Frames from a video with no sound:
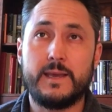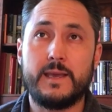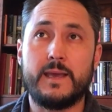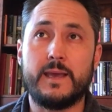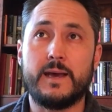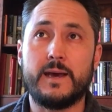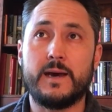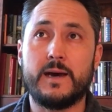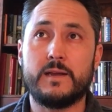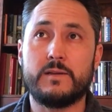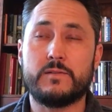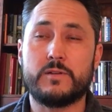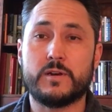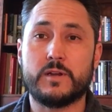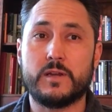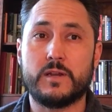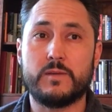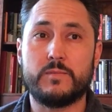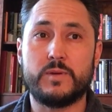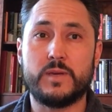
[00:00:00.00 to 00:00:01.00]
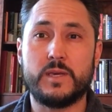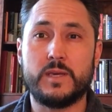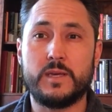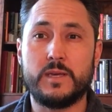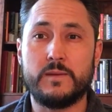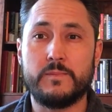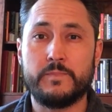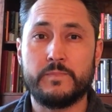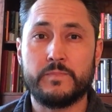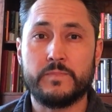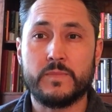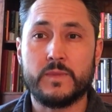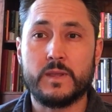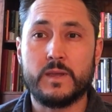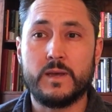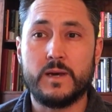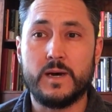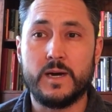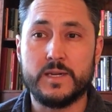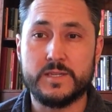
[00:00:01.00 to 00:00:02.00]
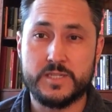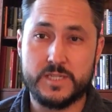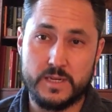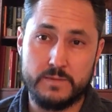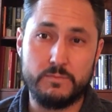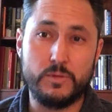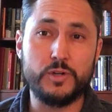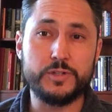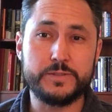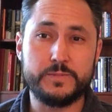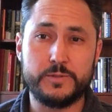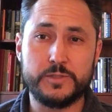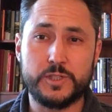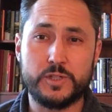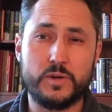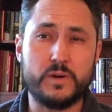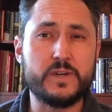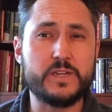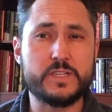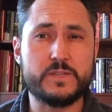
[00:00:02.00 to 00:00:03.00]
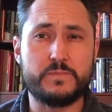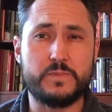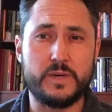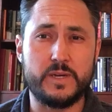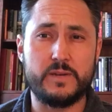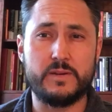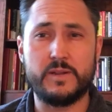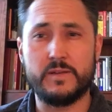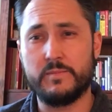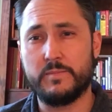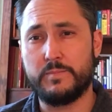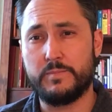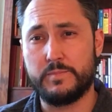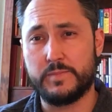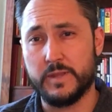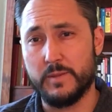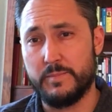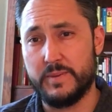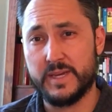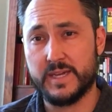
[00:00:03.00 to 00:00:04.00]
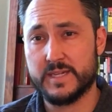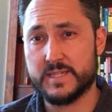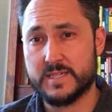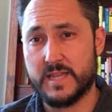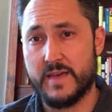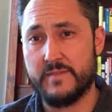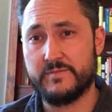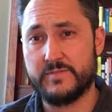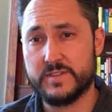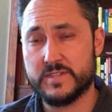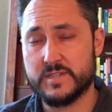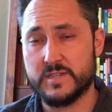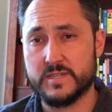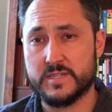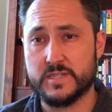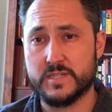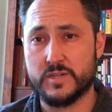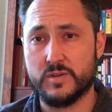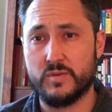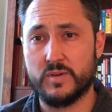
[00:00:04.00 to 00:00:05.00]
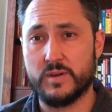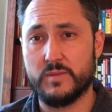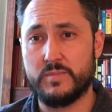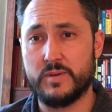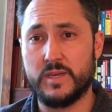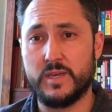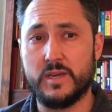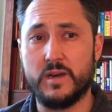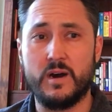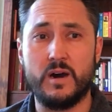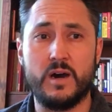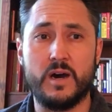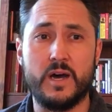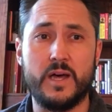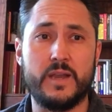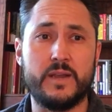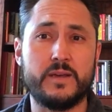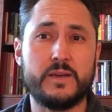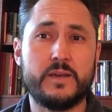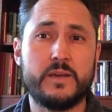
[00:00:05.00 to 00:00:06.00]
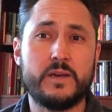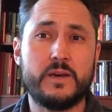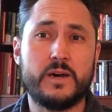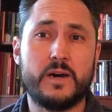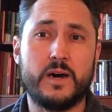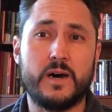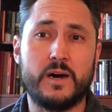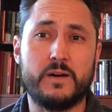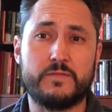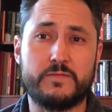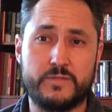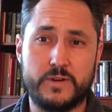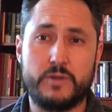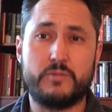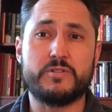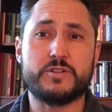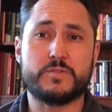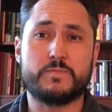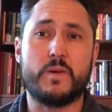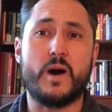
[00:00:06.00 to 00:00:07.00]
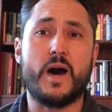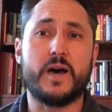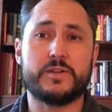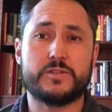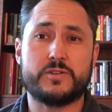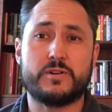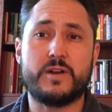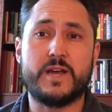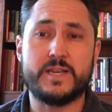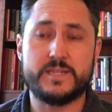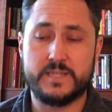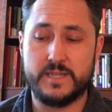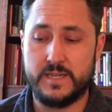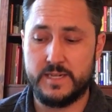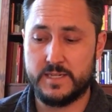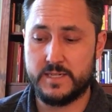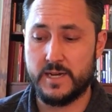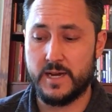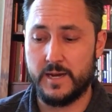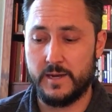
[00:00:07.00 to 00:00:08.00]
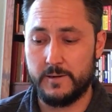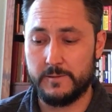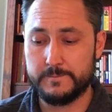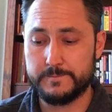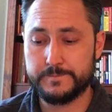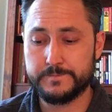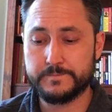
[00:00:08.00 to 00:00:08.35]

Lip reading: and they're going to be some multiple choice, but the biggest emphasis is going to be on free response or essay style.